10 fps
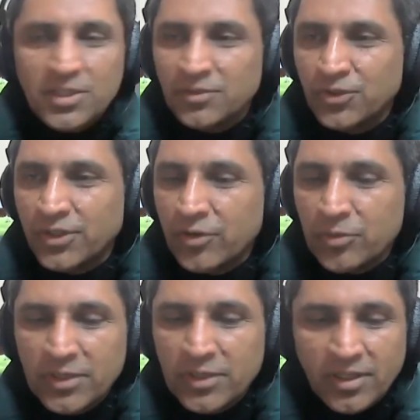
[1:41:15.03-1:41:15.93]
for, and
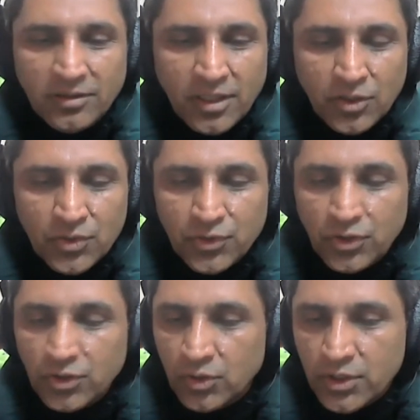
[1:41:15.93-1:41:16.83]
thank you for your
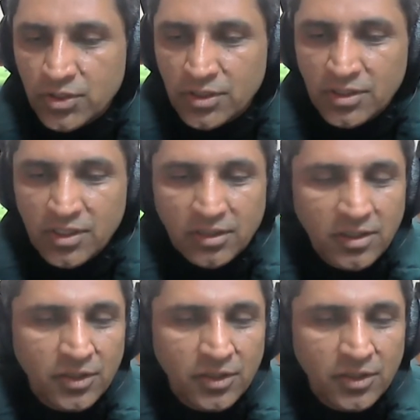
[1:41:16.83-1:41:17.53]
questions. Thank you so much.